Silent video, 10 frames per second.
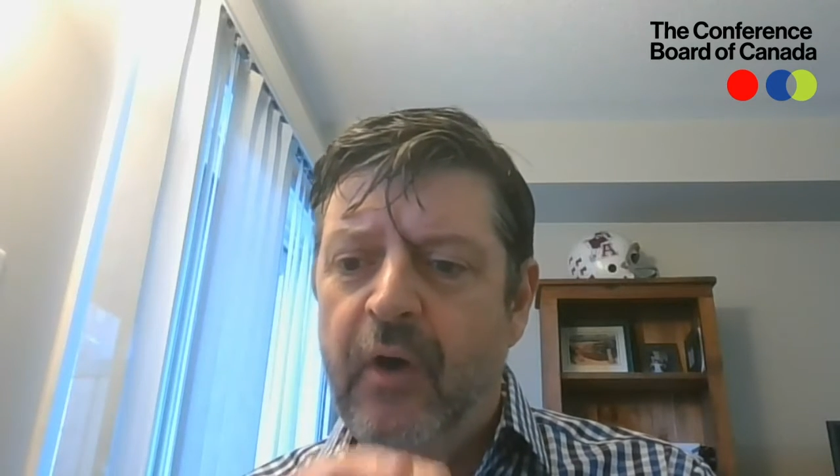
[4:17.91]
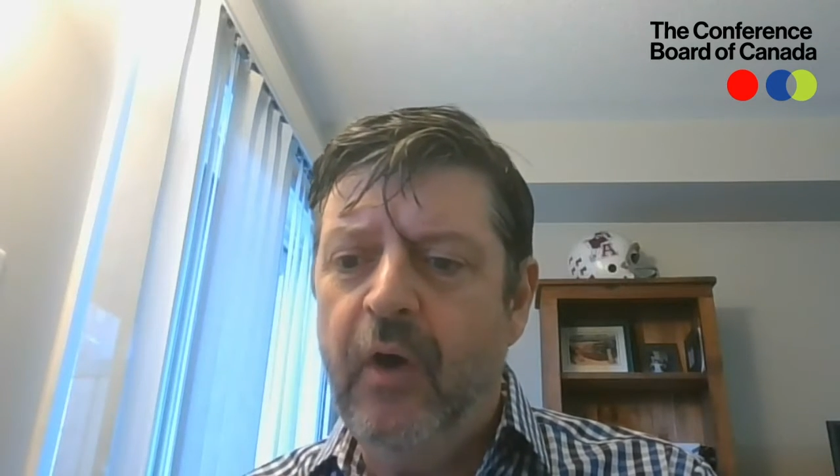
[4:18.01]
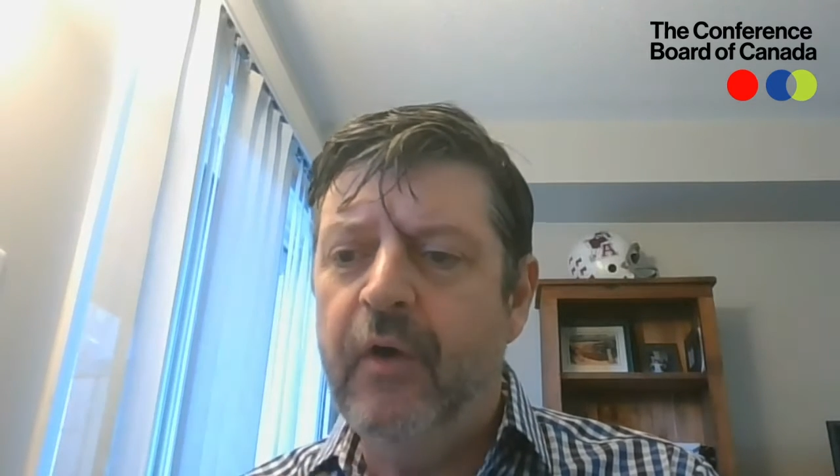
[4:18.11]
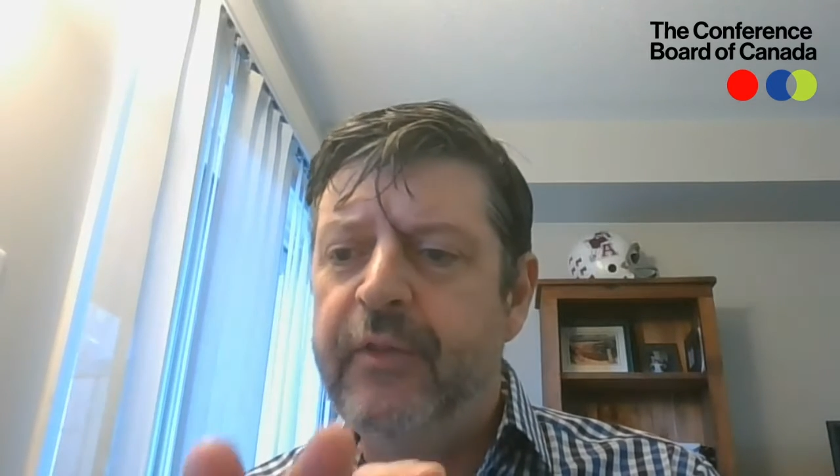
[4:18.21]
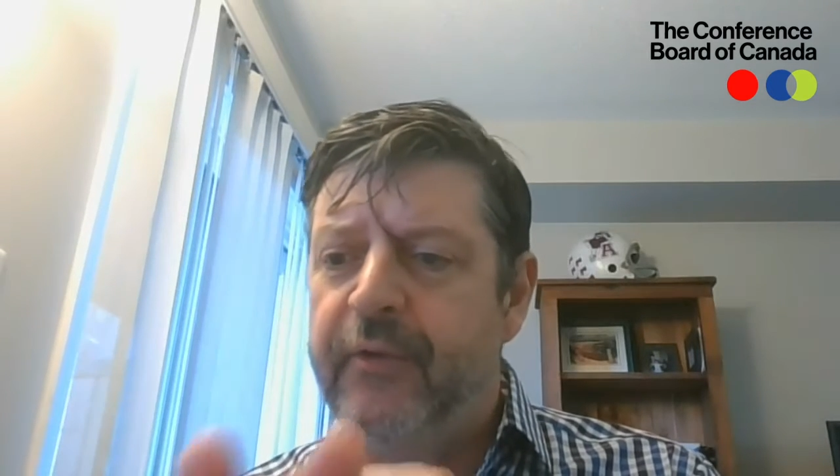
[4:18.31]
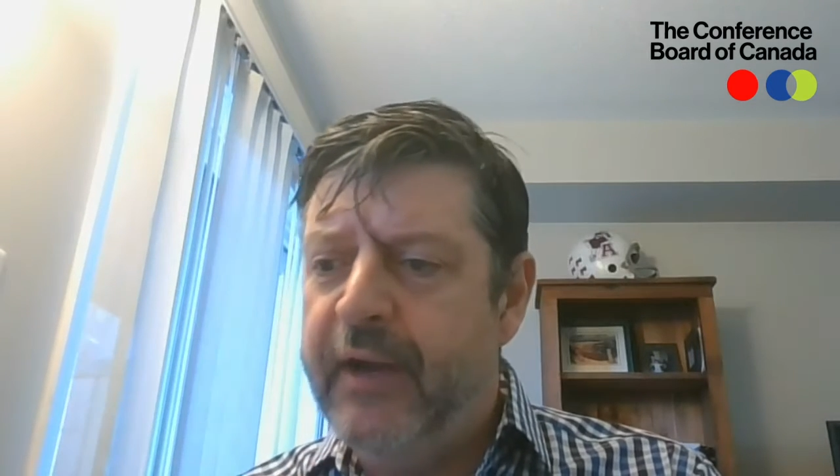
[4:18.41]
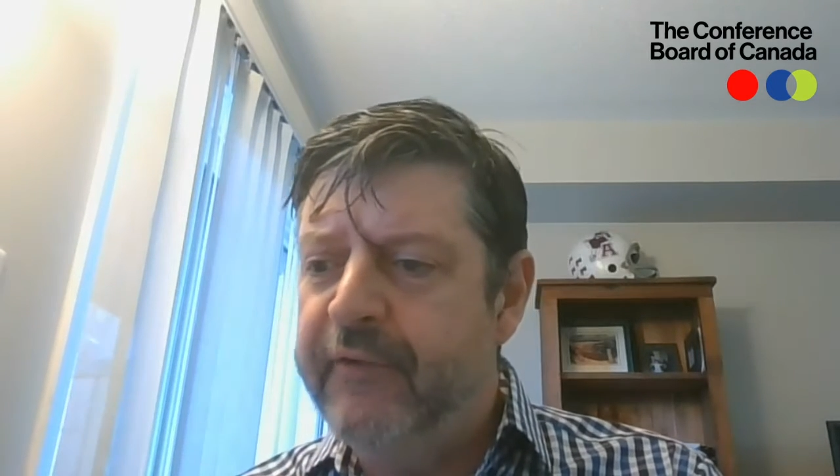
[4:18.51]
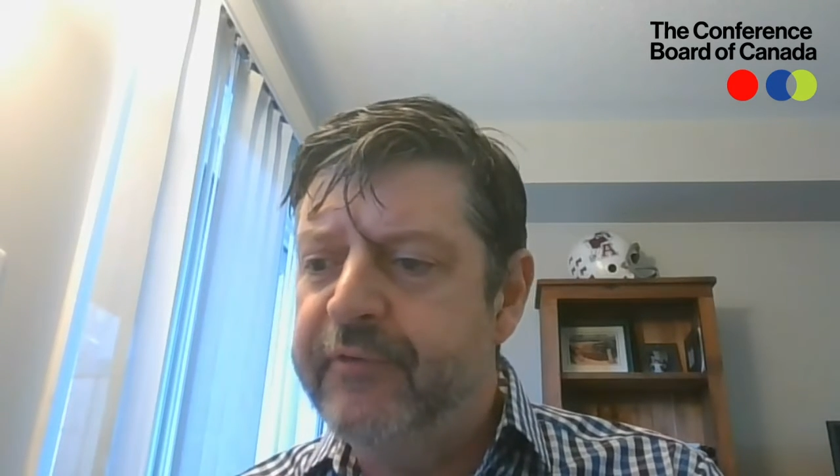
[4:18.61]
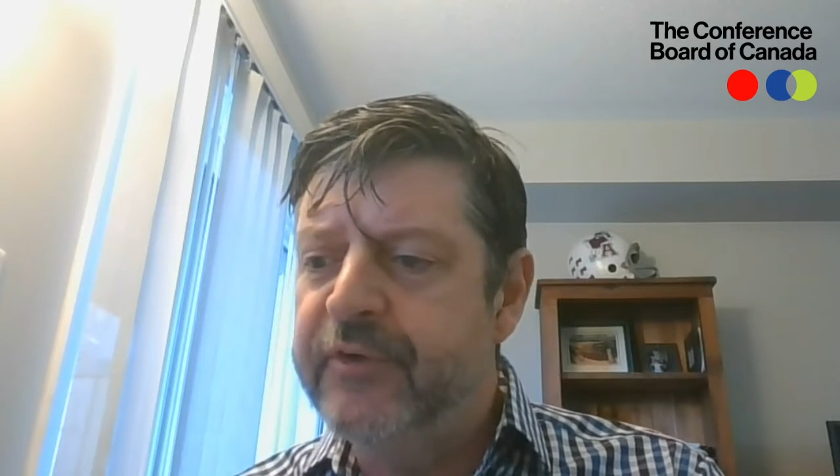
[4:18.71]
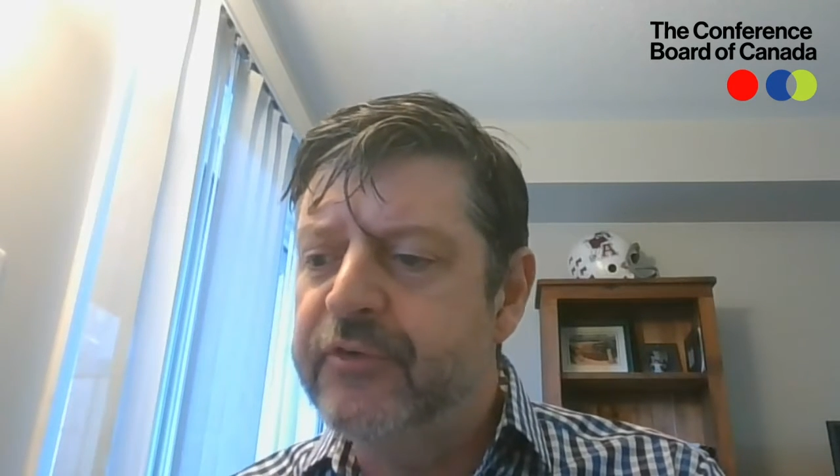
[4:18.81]
all their
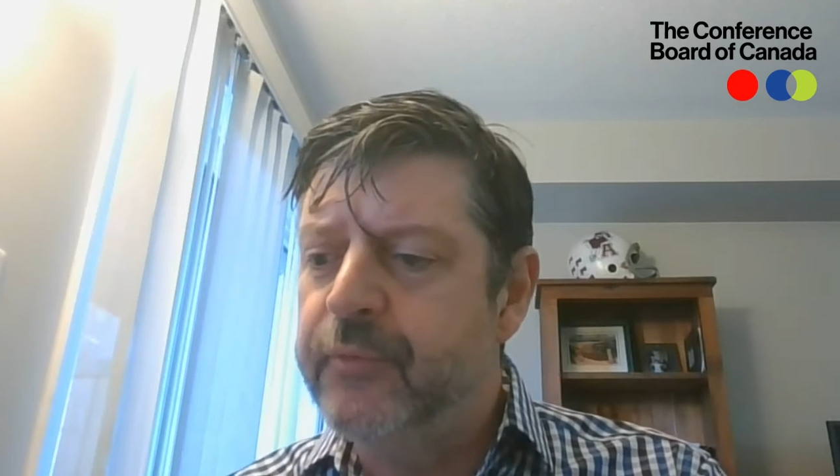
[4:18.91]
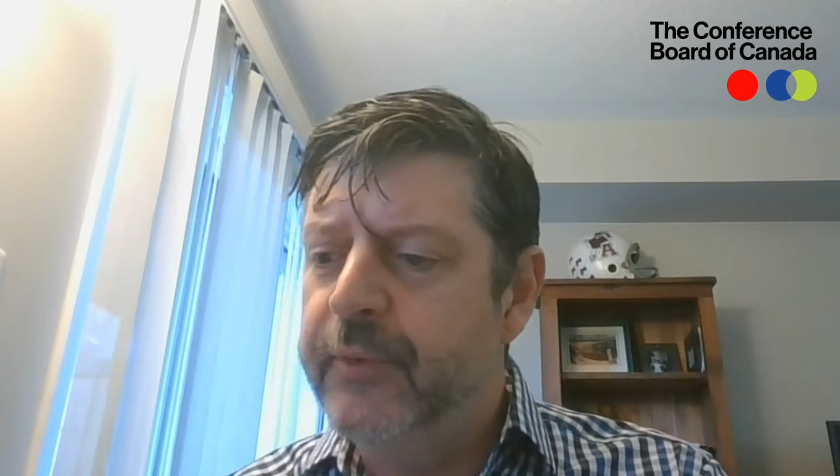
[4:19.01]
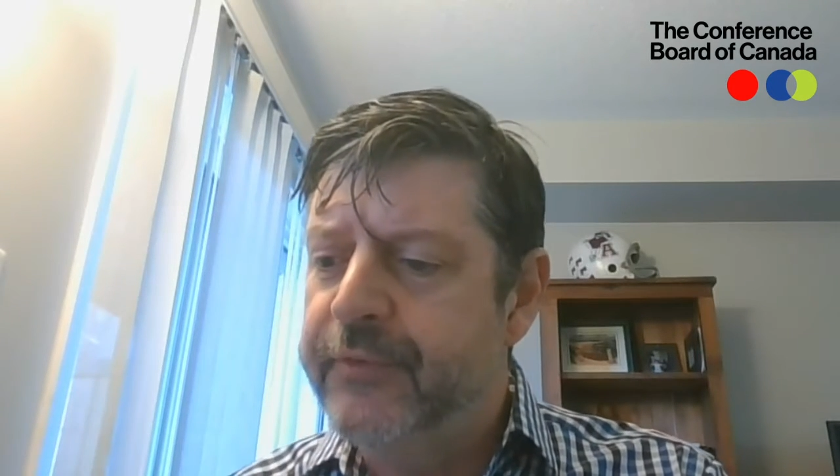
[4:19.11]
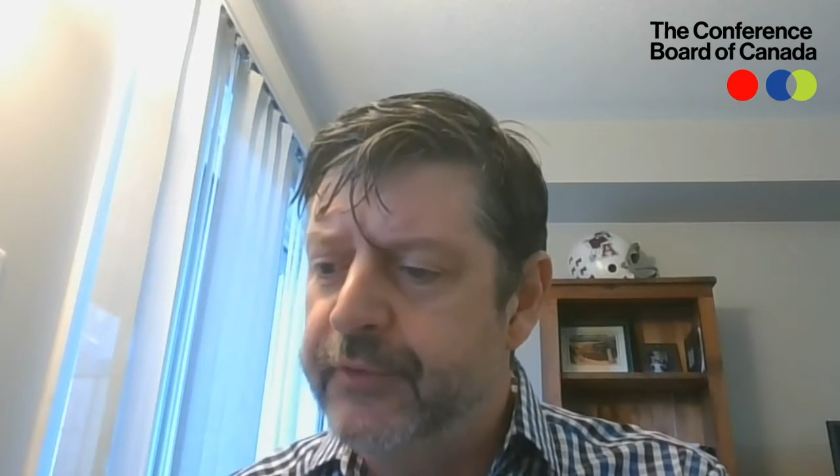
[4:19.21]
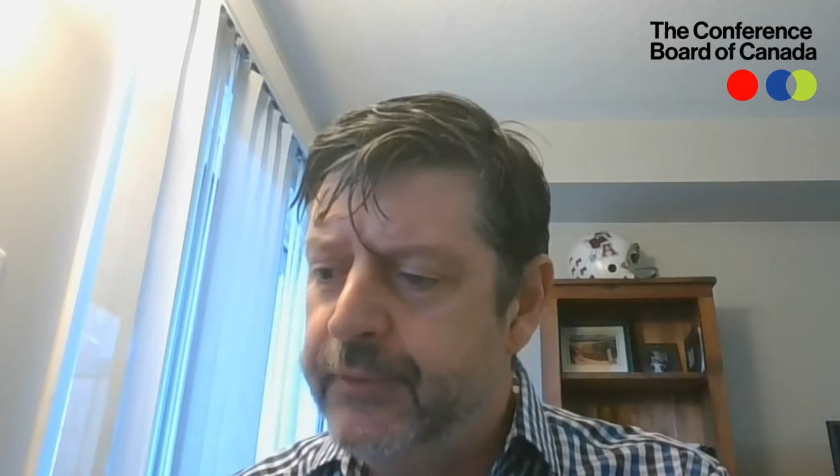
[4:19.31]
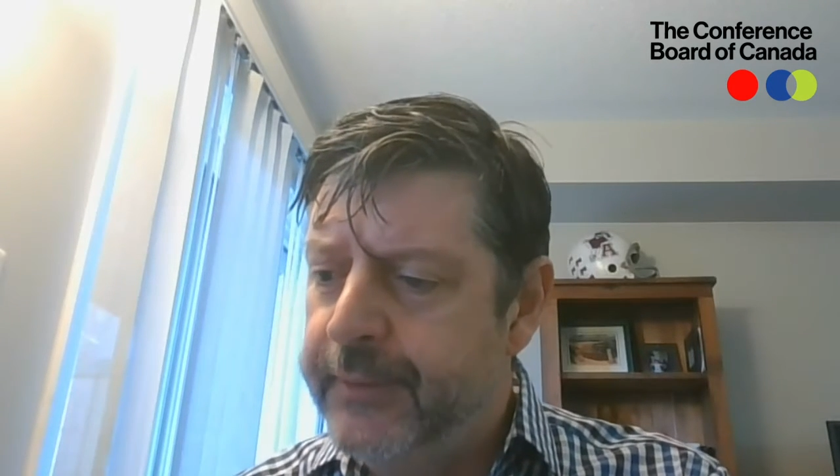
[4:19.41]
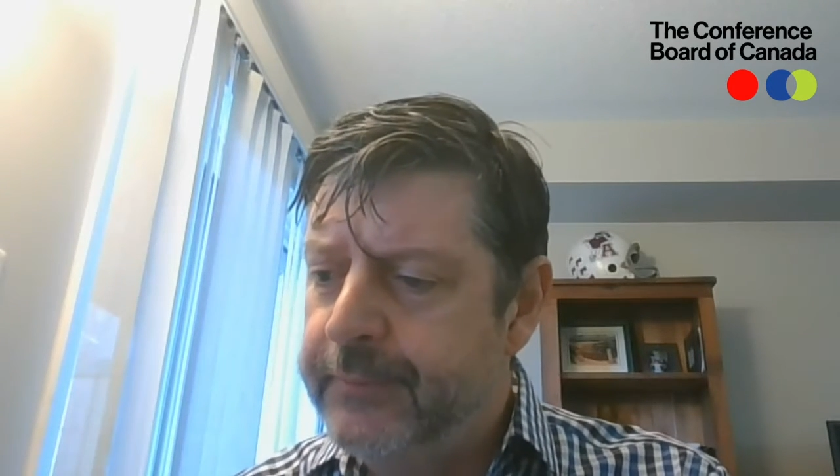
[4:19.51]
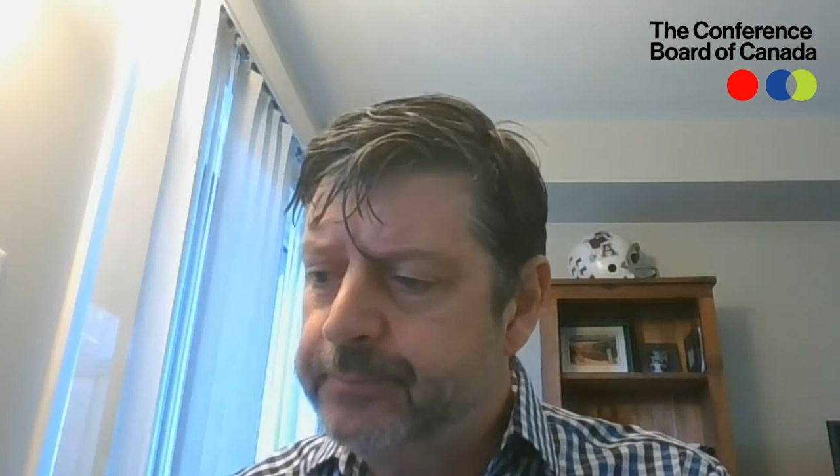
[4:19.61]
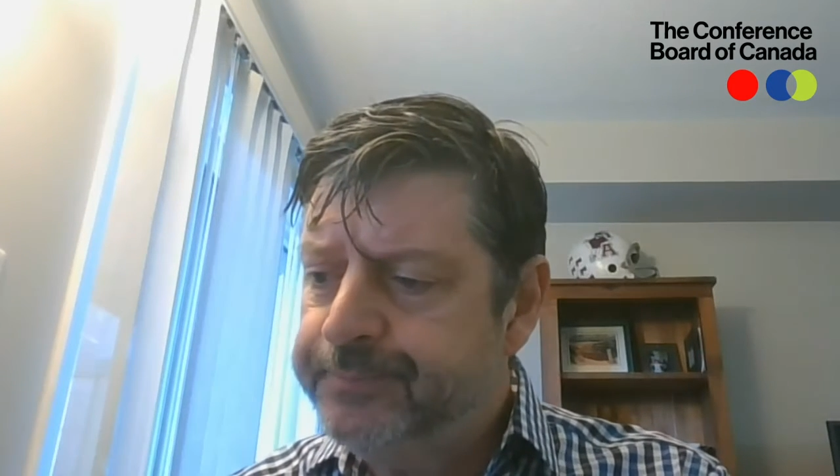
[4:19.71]
efforts for what they're doing.